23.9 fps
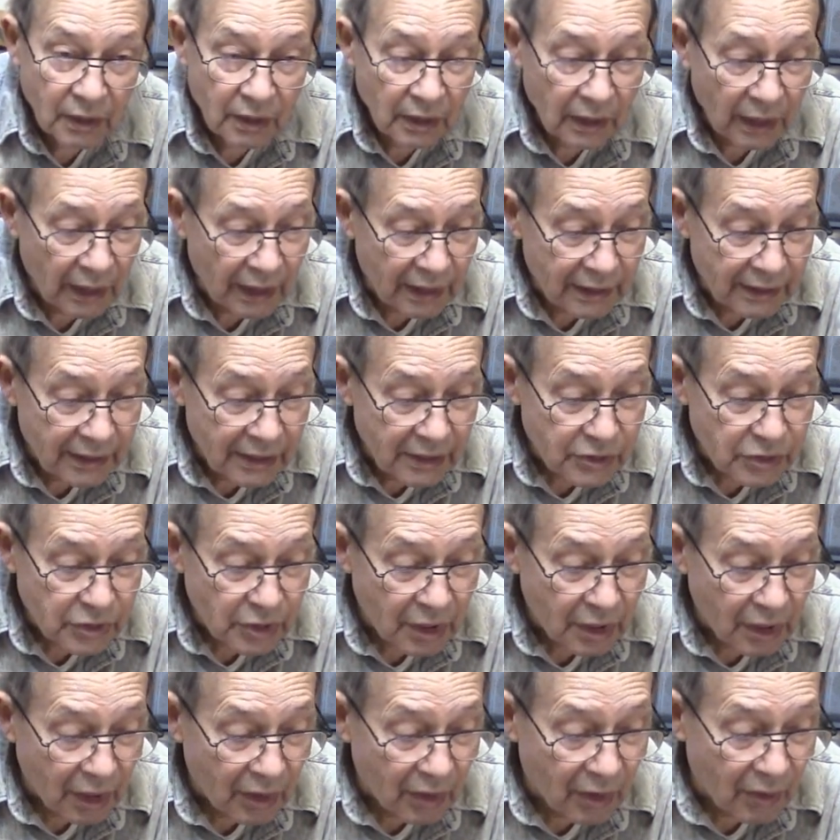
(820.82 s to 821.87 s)
And each
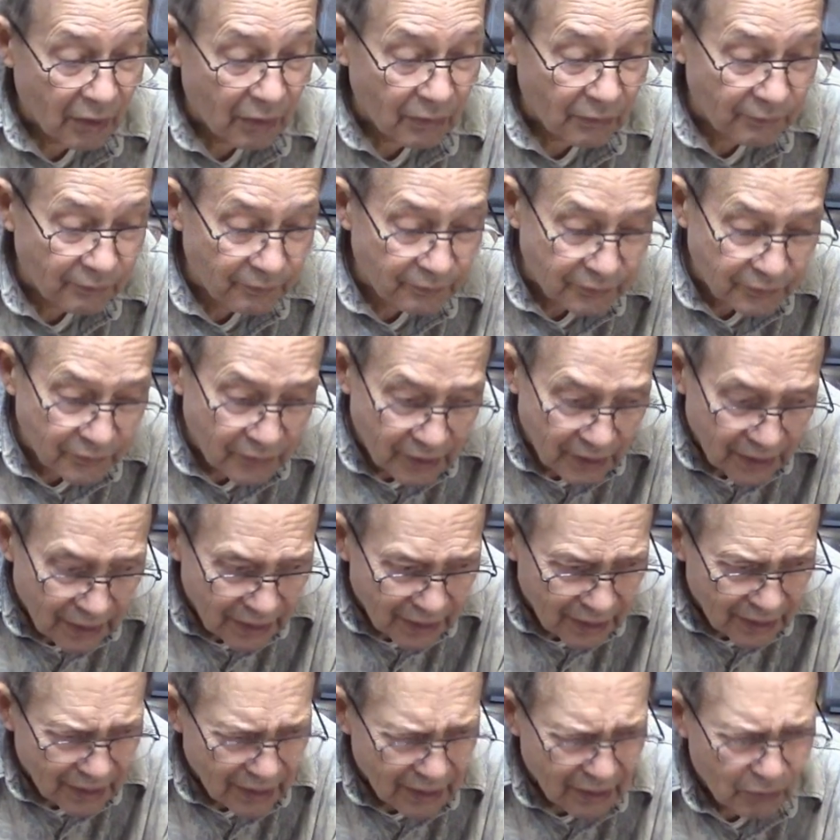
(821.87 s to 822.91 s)
call,
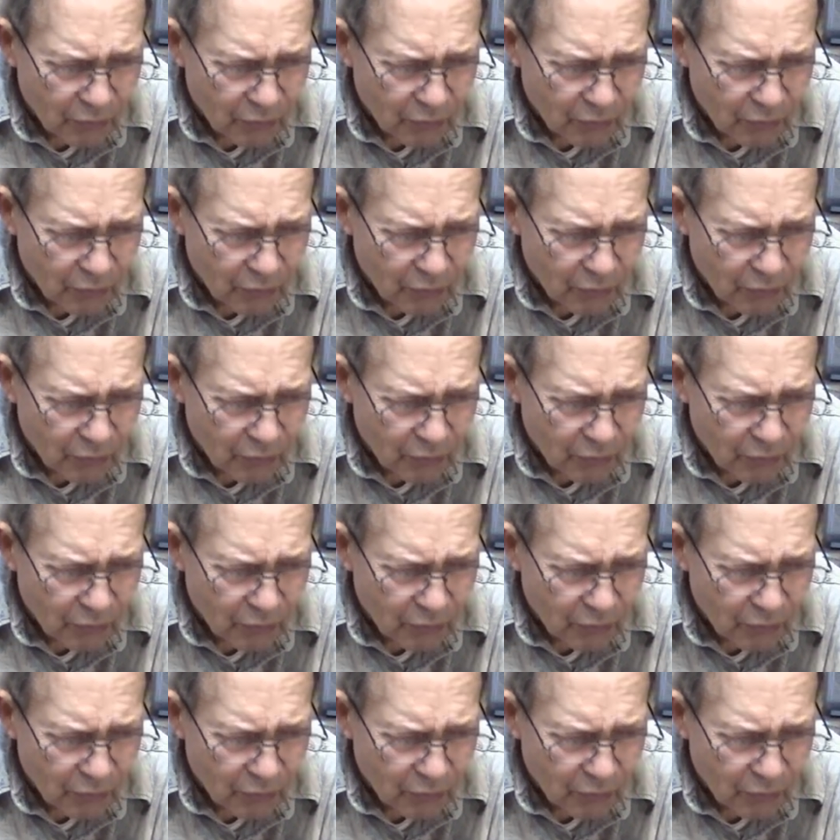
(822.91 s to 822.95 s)
yeah,